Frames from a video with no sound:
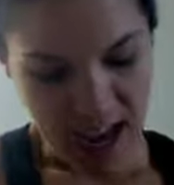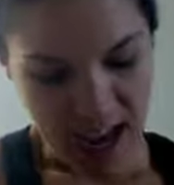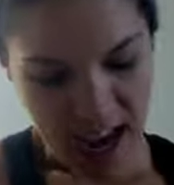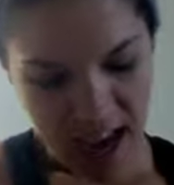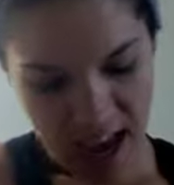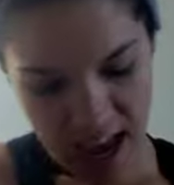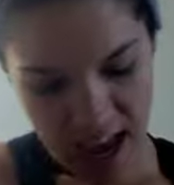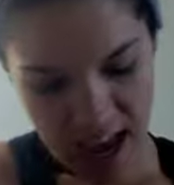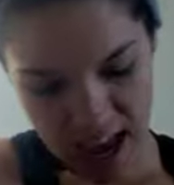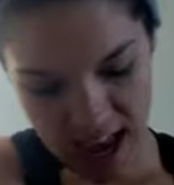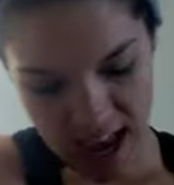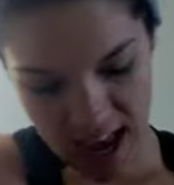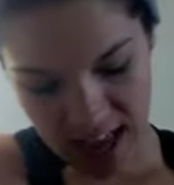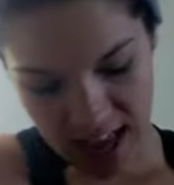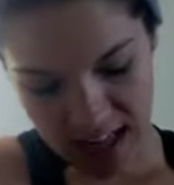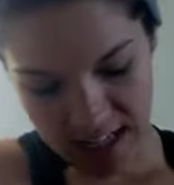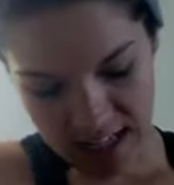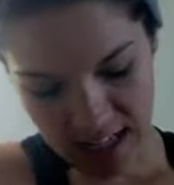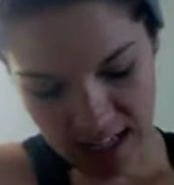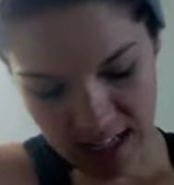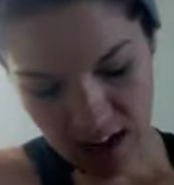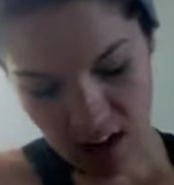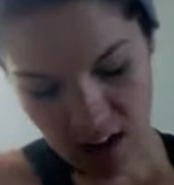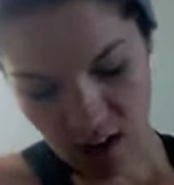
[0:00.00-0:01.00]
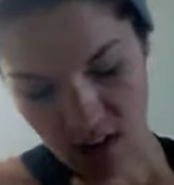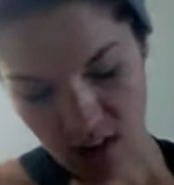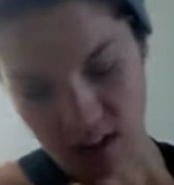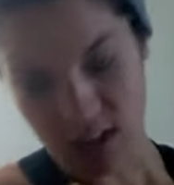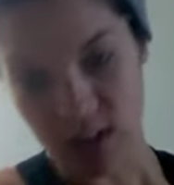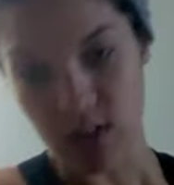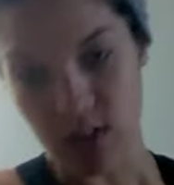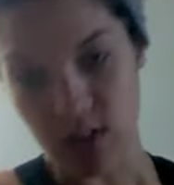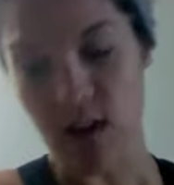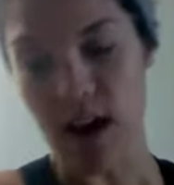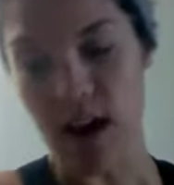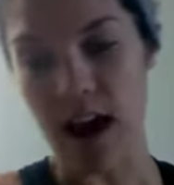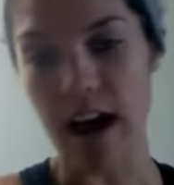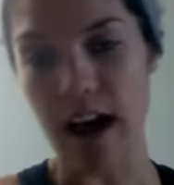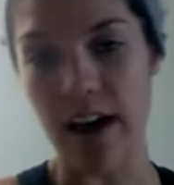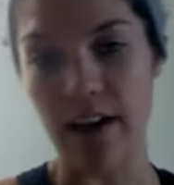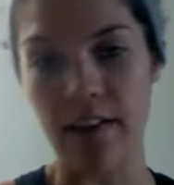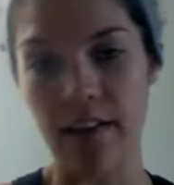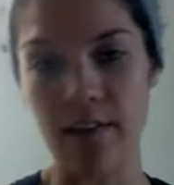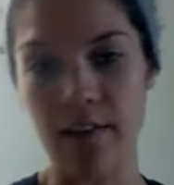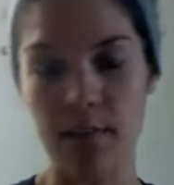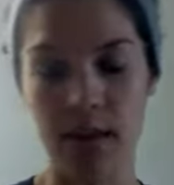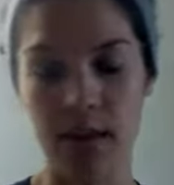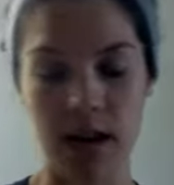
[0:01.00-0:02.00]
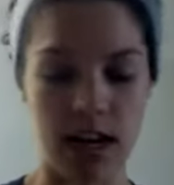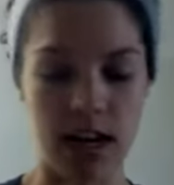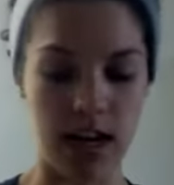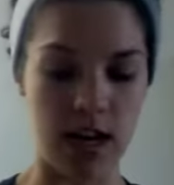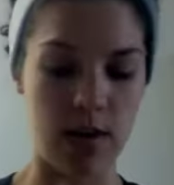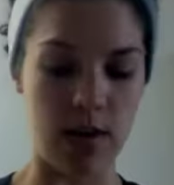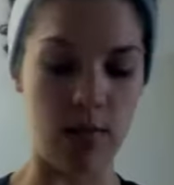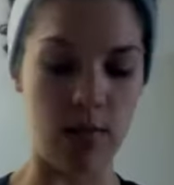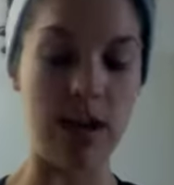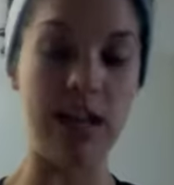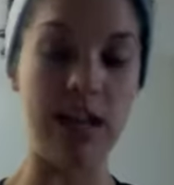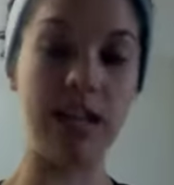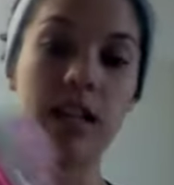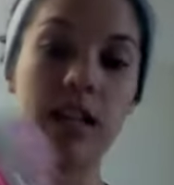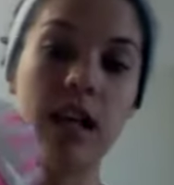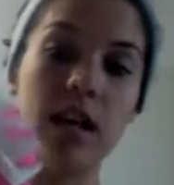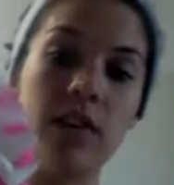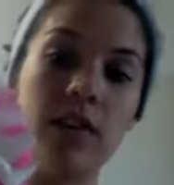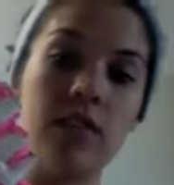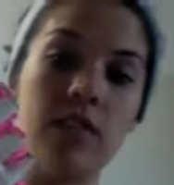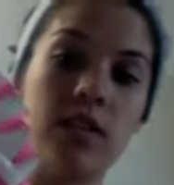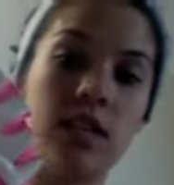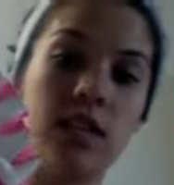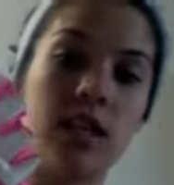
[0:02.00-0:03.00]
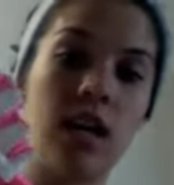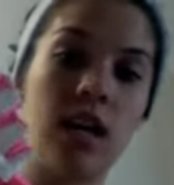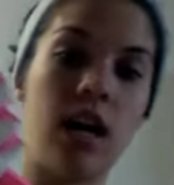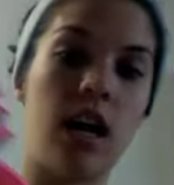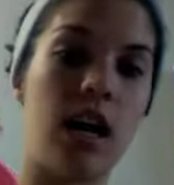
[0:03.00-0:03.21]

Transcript: And I also have my weight gloves.